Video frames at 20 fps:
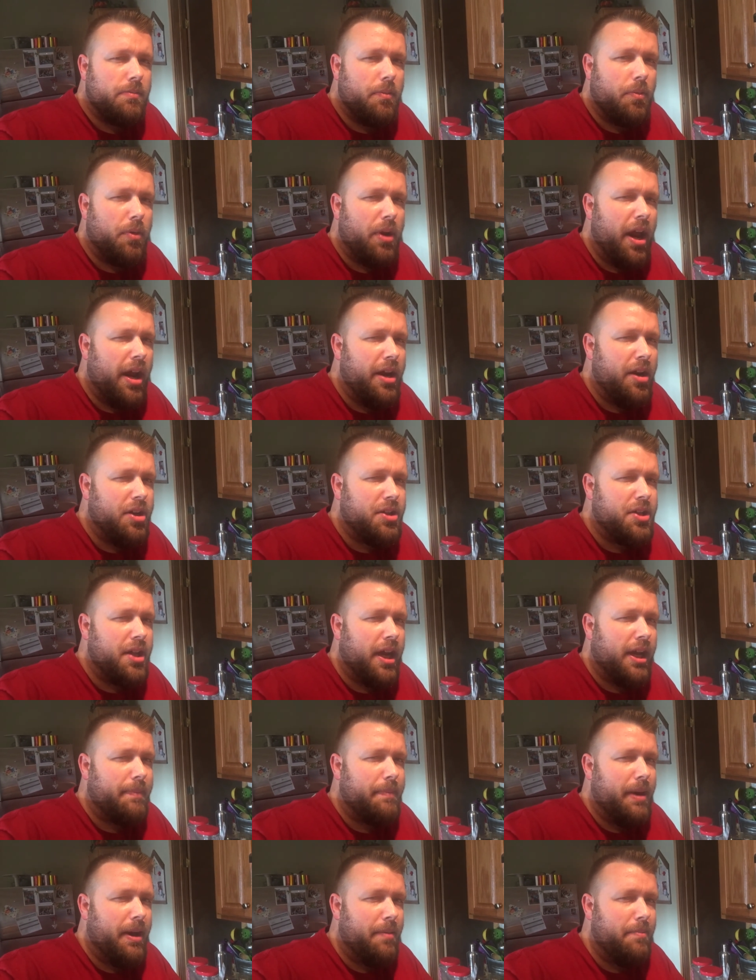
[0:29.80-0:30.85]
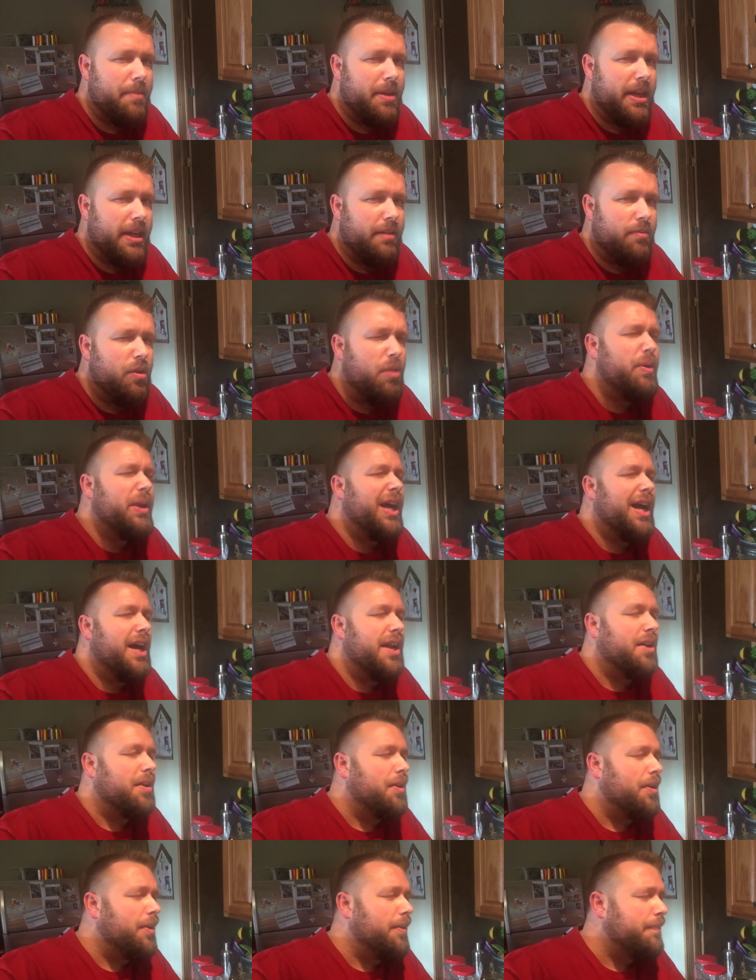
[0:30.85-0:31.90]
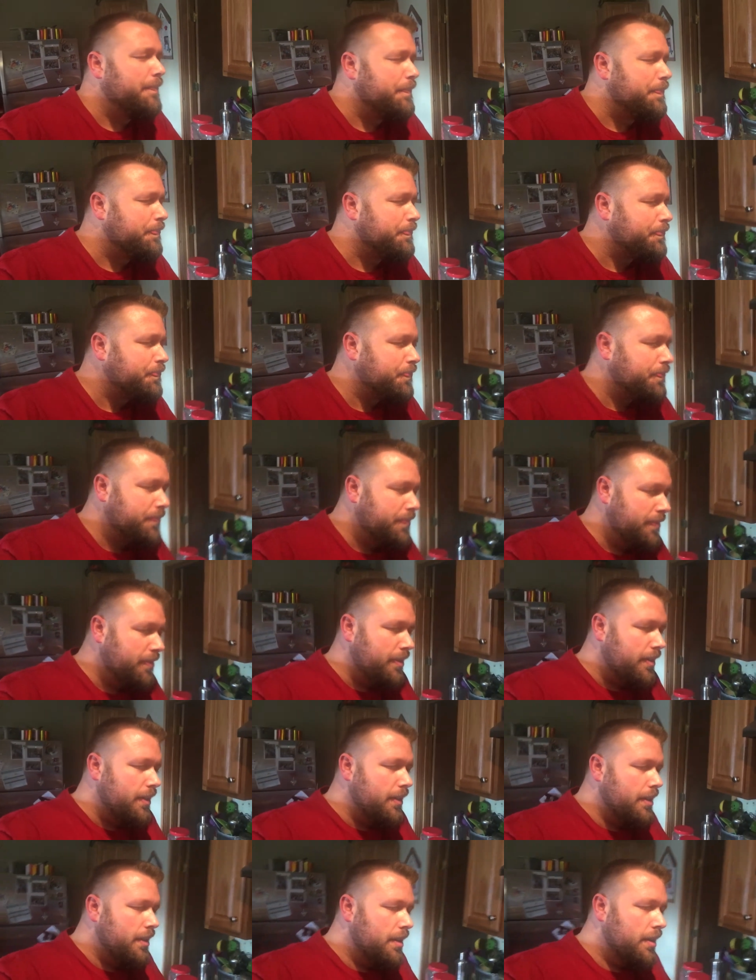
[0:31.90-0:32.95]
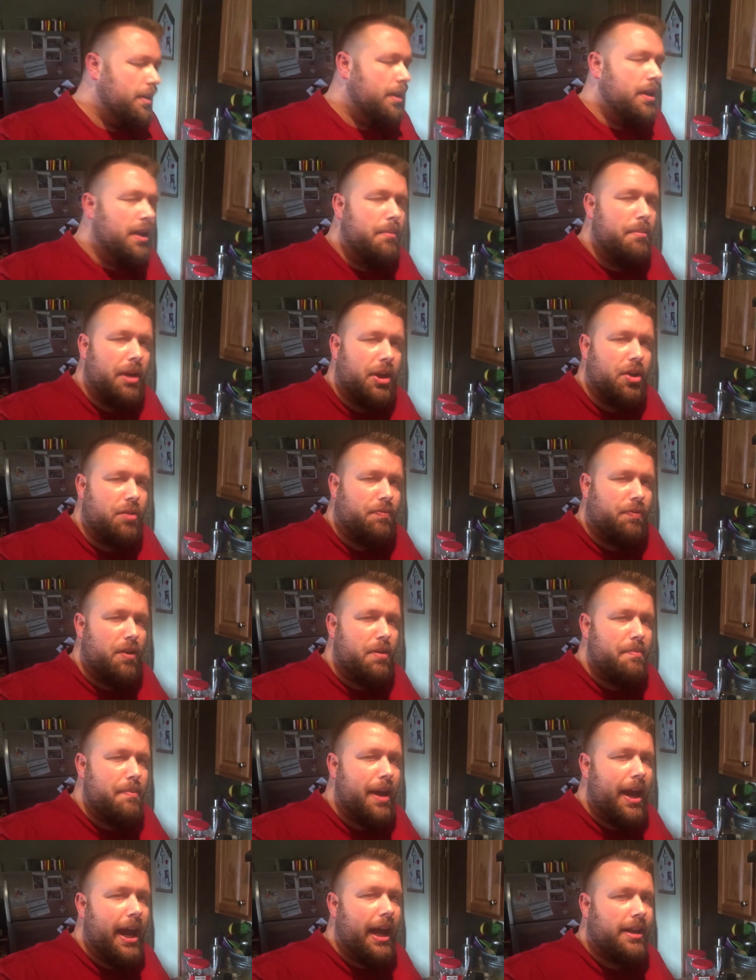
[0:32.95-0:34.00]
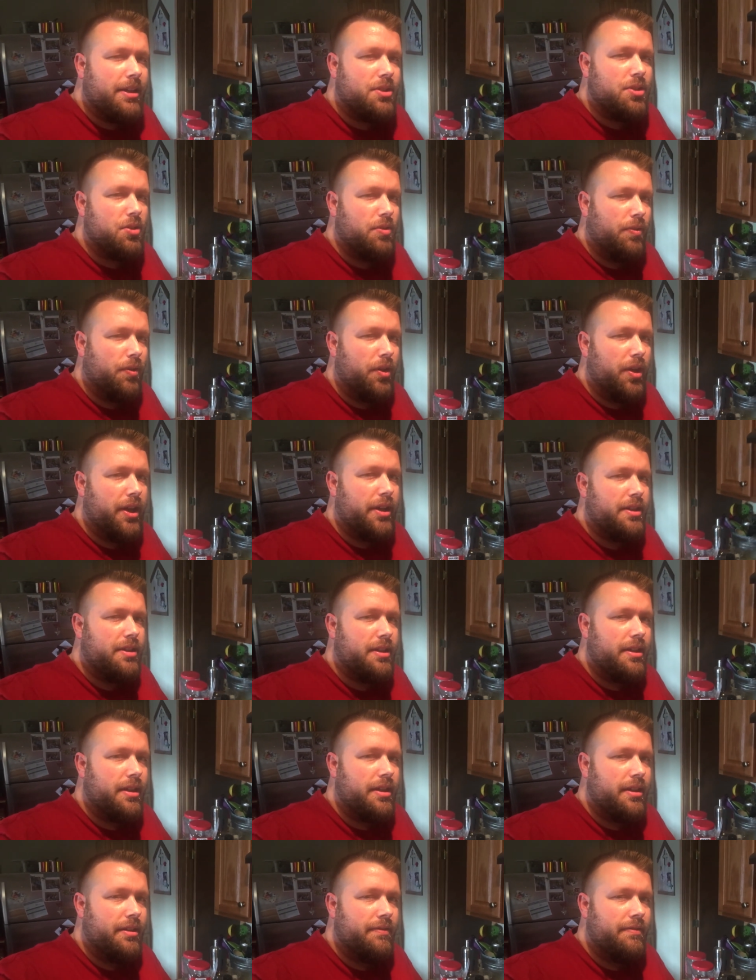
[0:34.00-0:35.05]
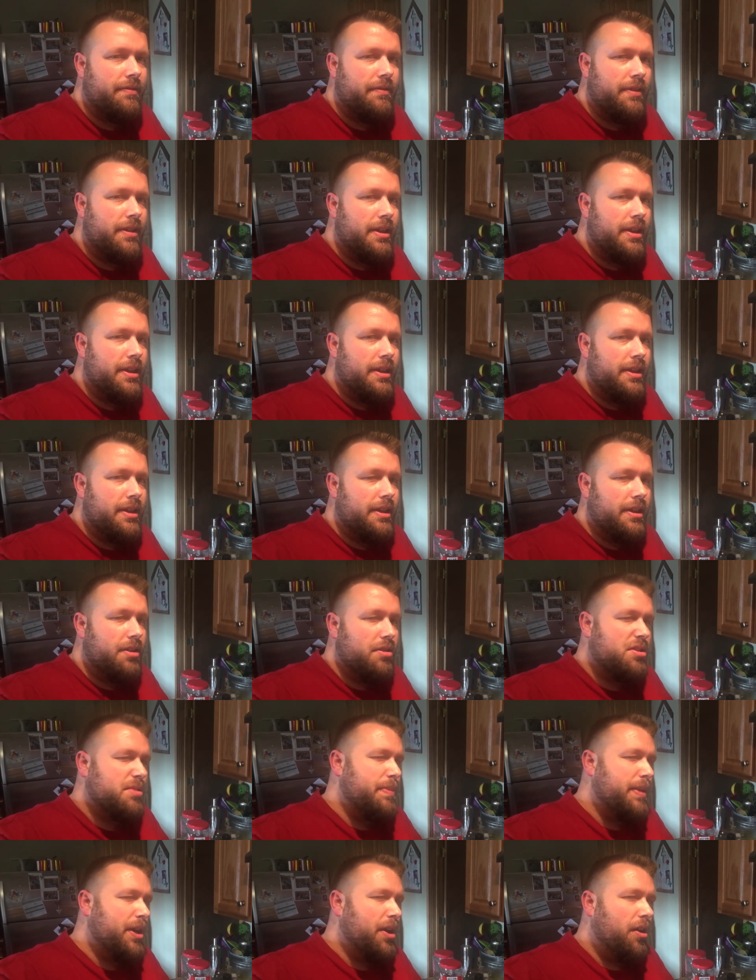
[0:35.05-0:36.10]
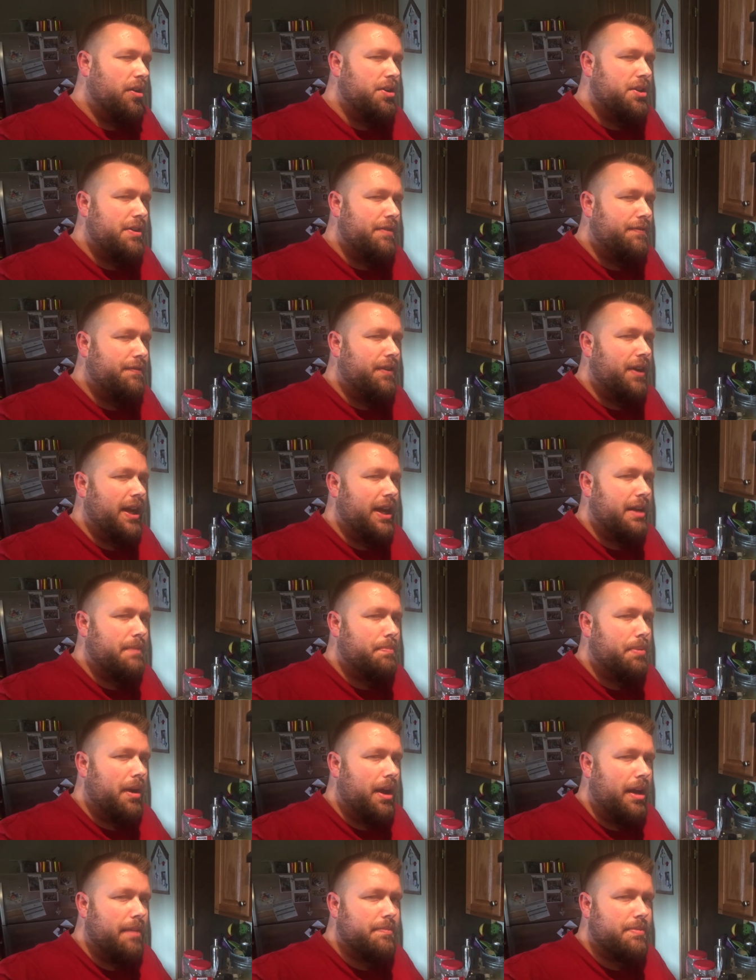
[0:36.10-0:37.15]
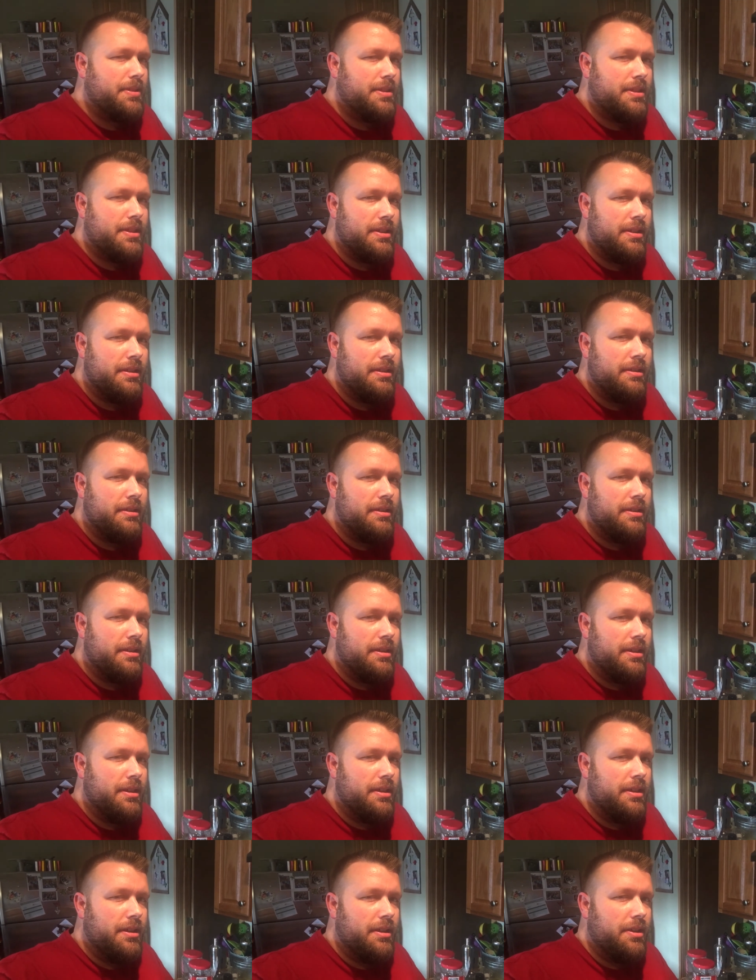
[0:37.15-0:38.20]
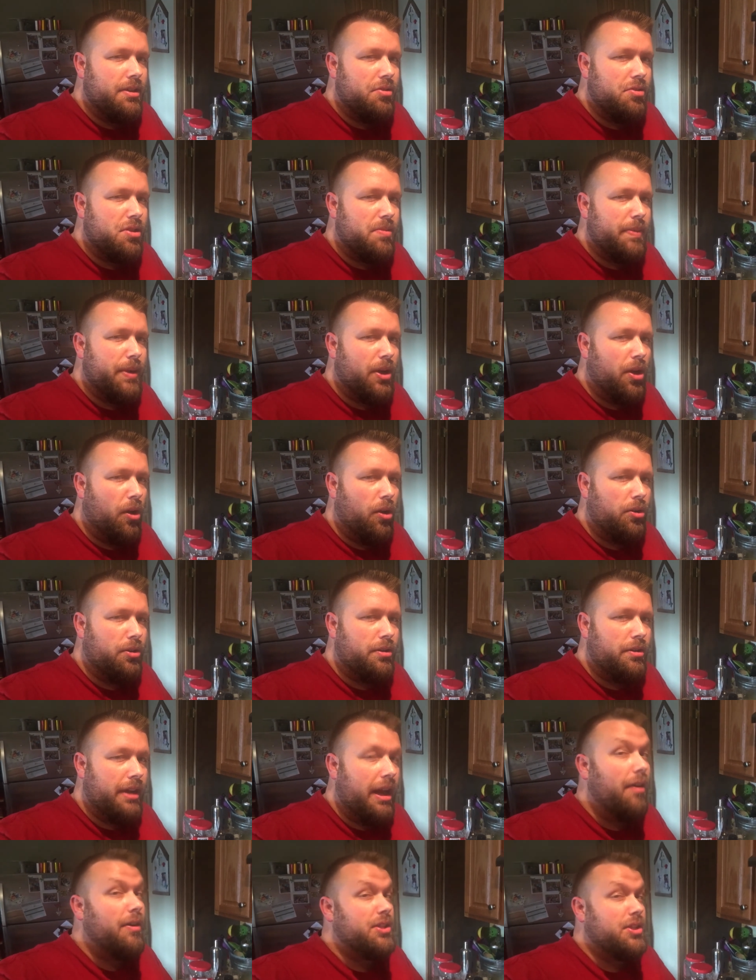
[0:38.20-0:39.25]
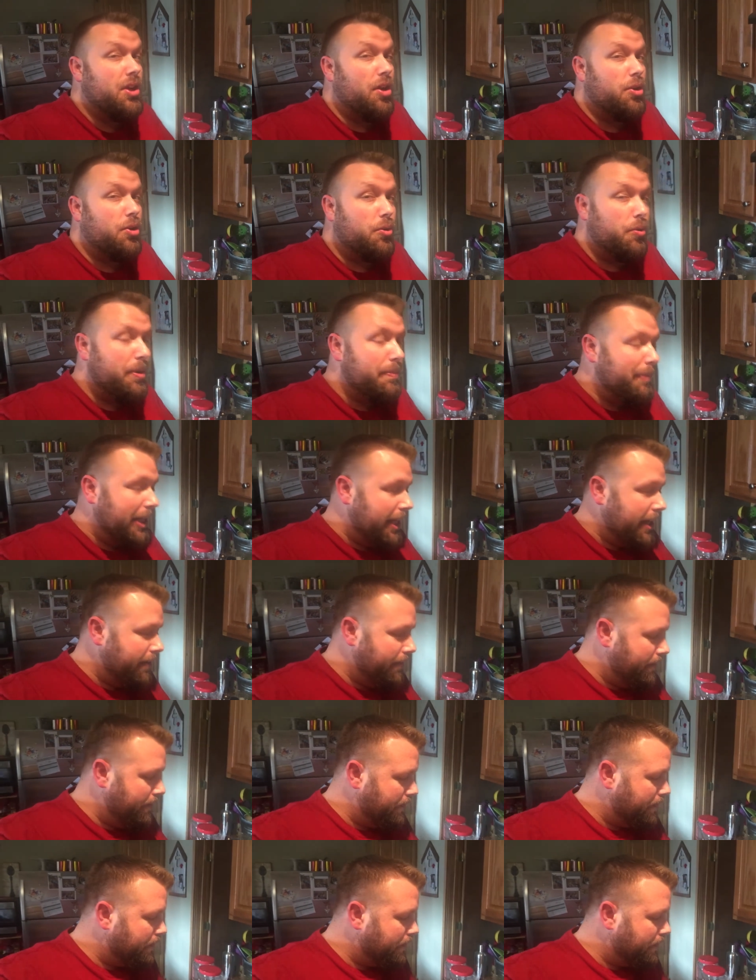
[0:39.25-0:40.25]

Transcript: We're not here to talk about me. Well, we kind of are. My good friend Max over at, uh, used to be called Defiant Pipes used to be called, now he's called Gribbly.